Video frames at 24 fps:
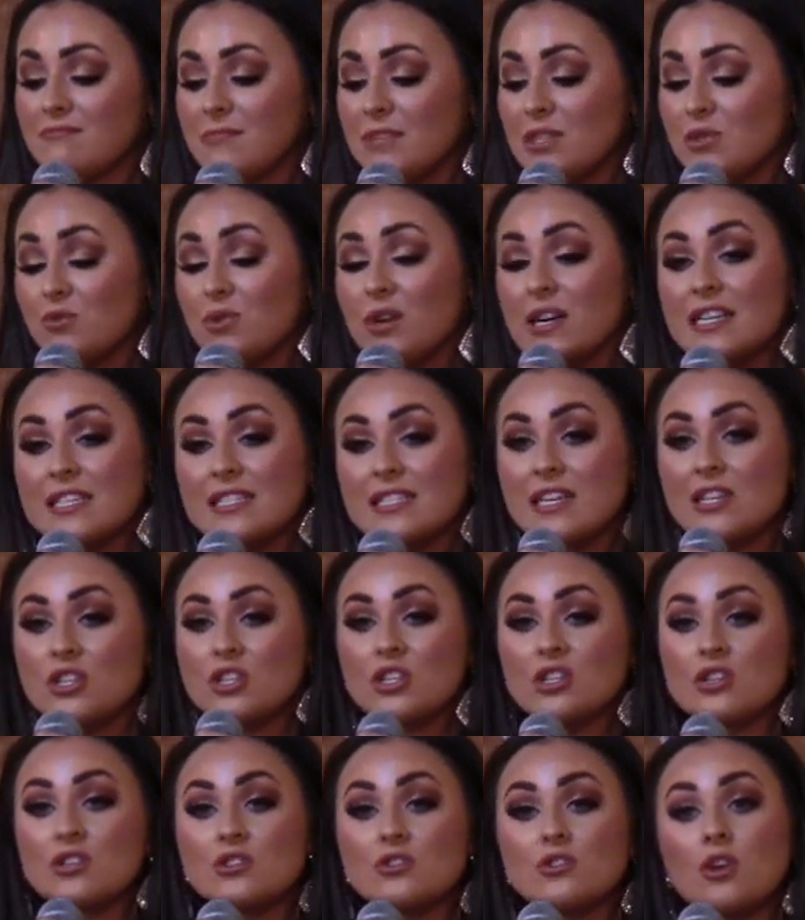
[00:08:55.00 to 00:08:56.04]

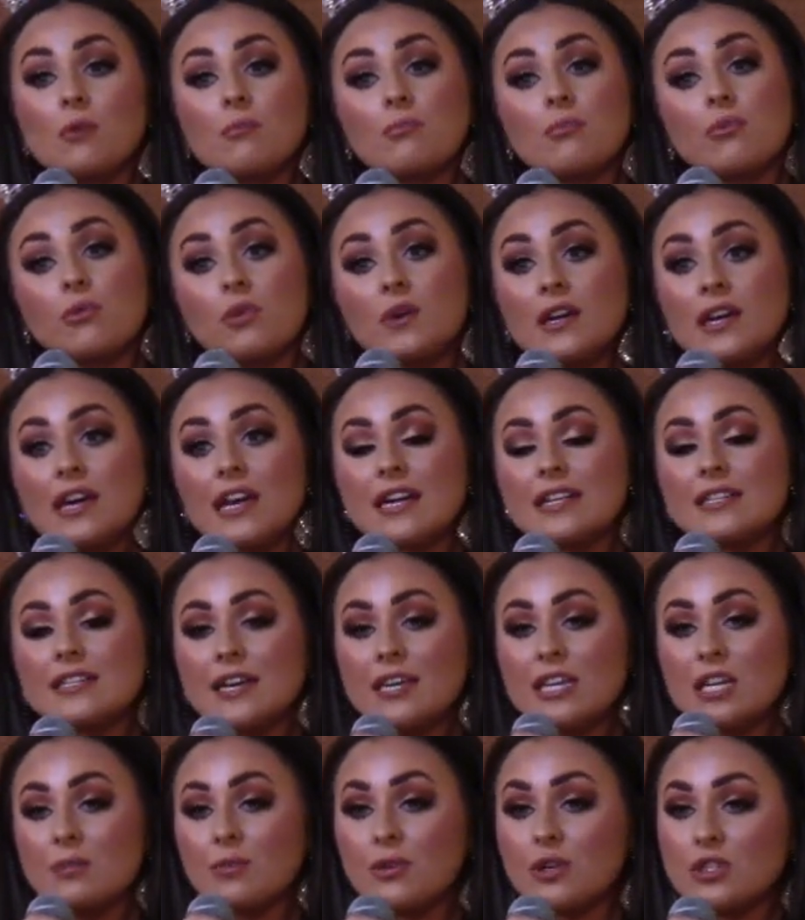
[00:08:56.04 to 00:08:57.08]
organization is so important, and
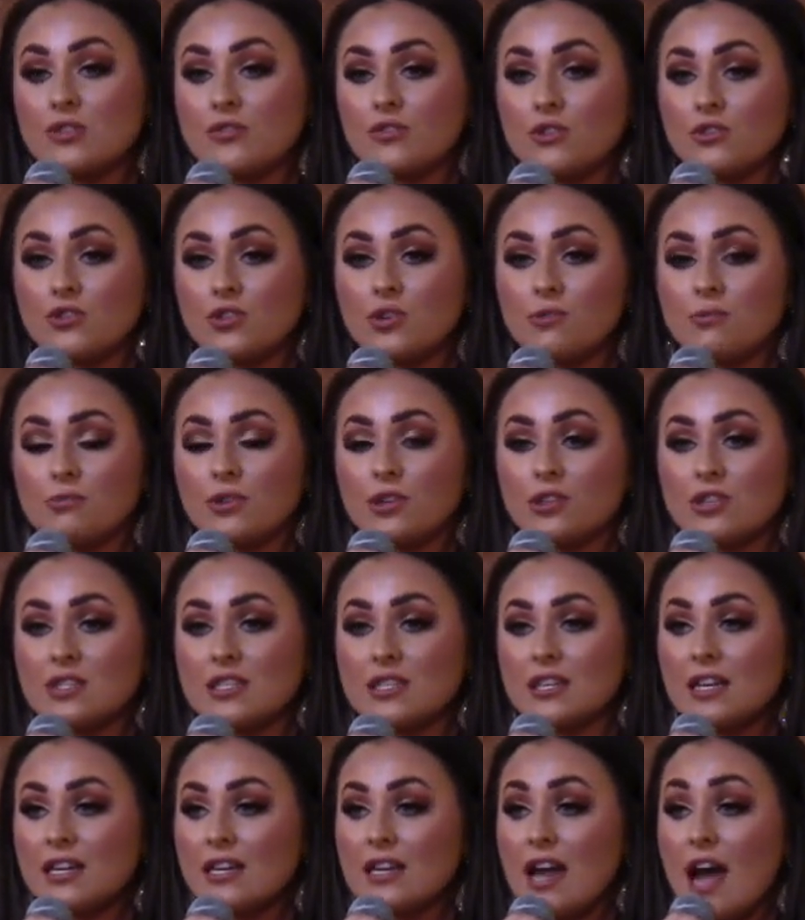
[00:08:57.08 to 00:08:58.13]
Teddy Bears for
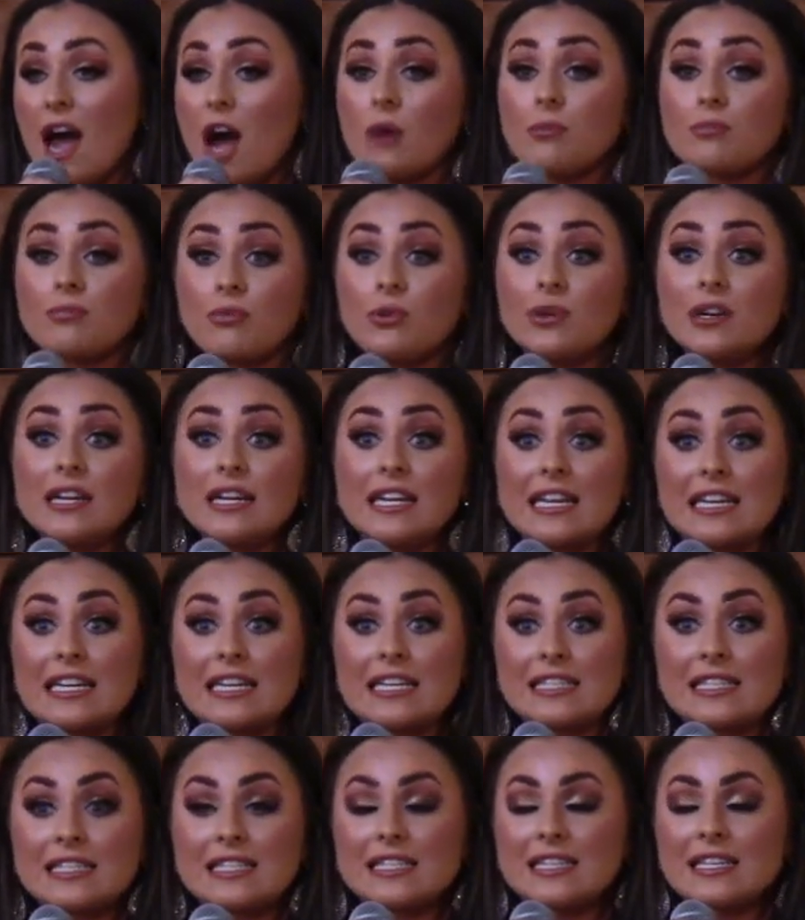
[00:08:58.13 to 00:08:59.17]
Troopers, how important
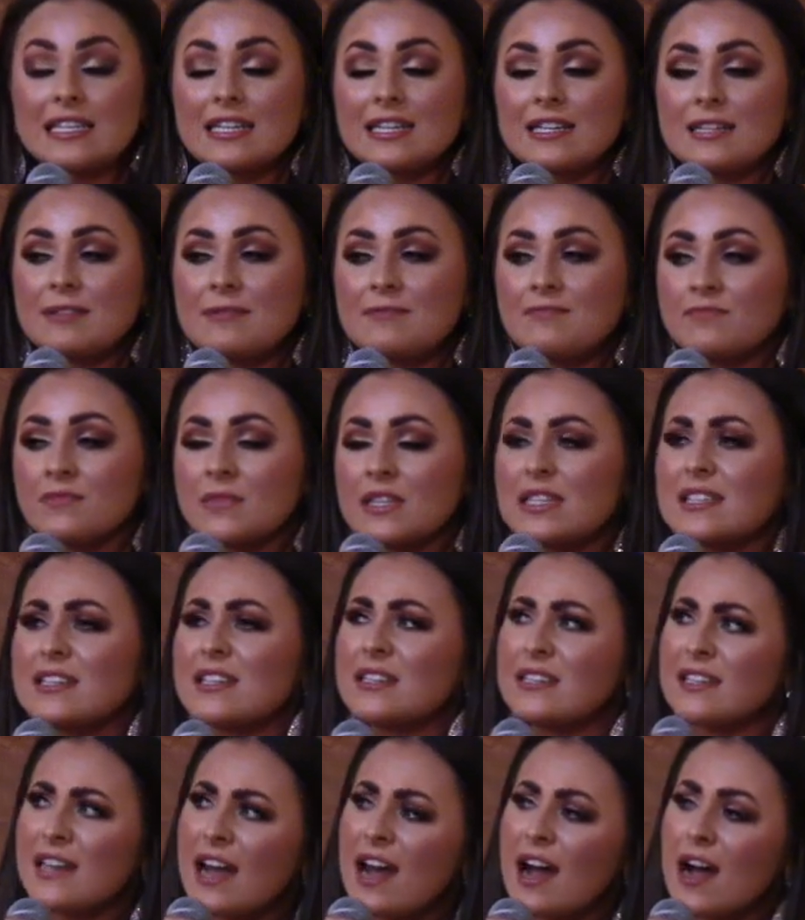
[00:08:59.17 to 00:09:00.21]
it is. I
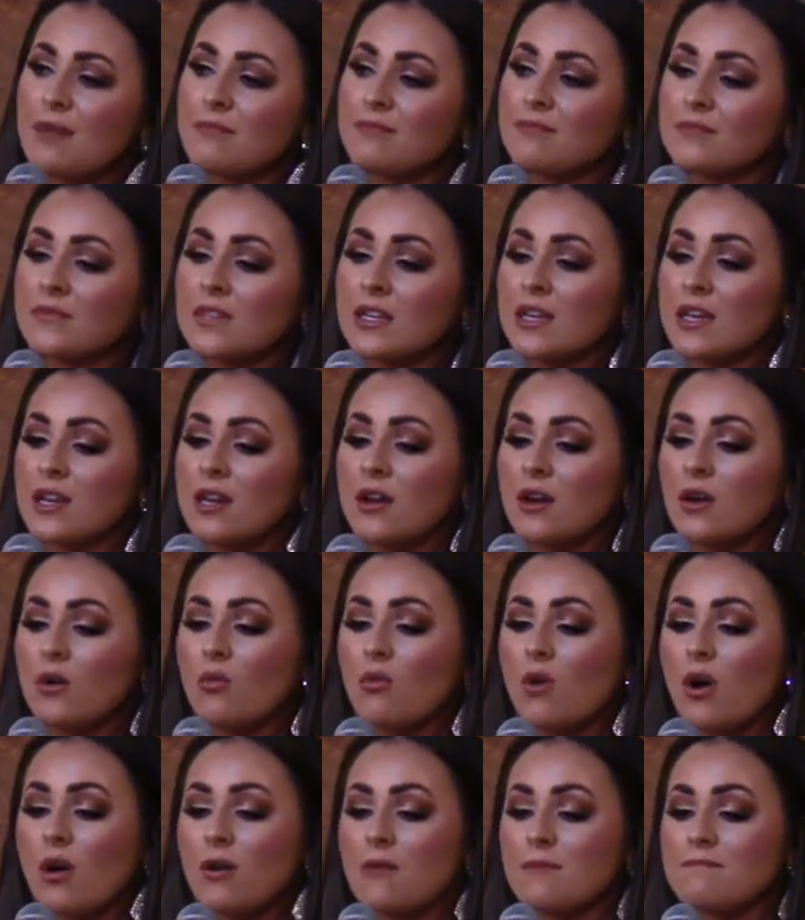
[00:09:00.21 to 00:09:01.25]
said, yeah,
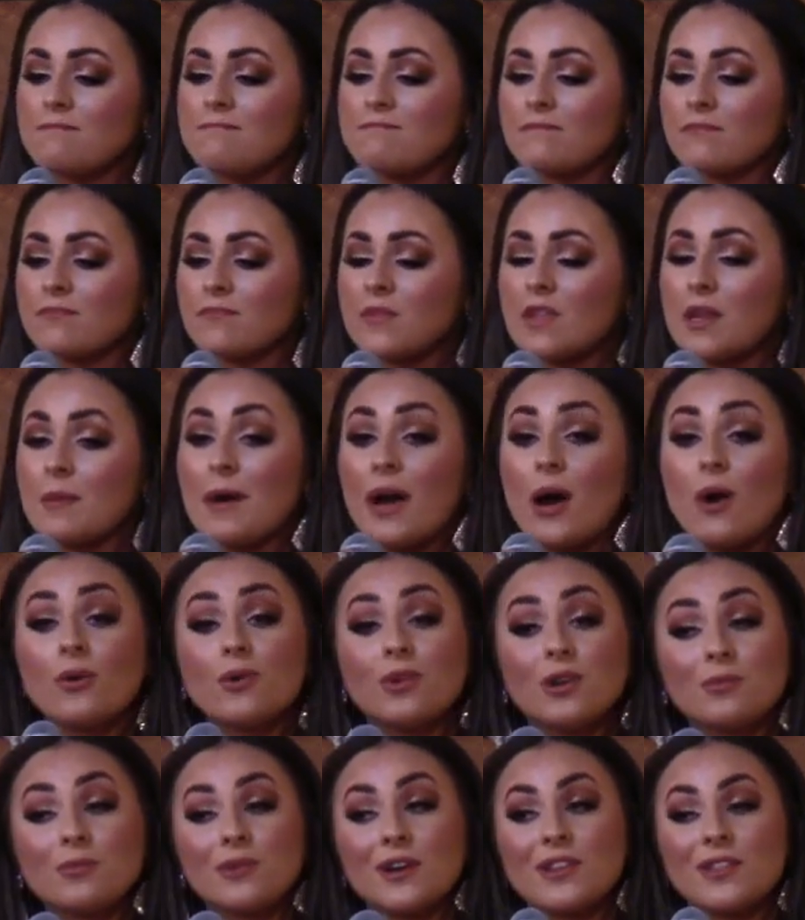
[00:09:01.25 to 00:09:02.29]
well, my
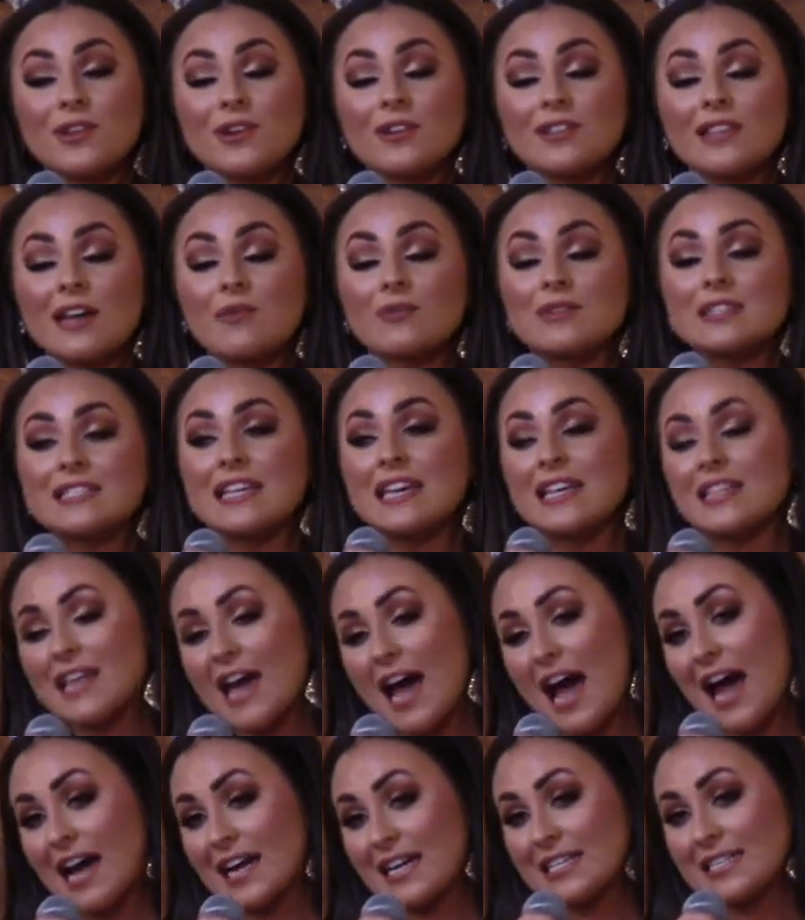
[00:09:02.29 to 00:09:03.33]
older brother that was in the
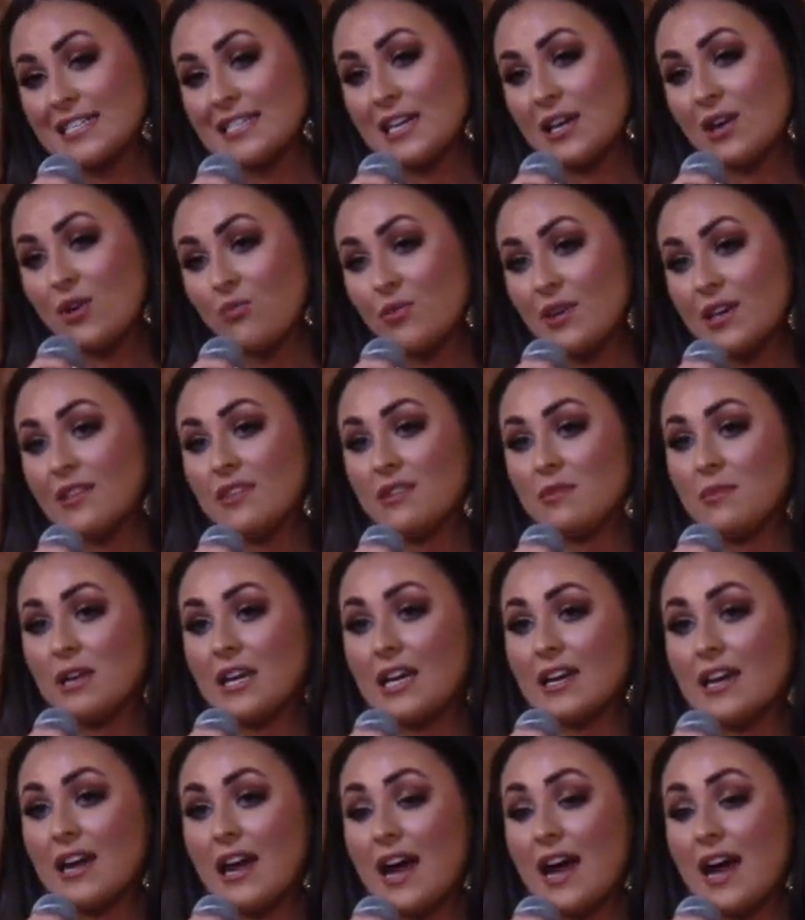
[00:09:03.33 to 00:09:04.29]
accident with me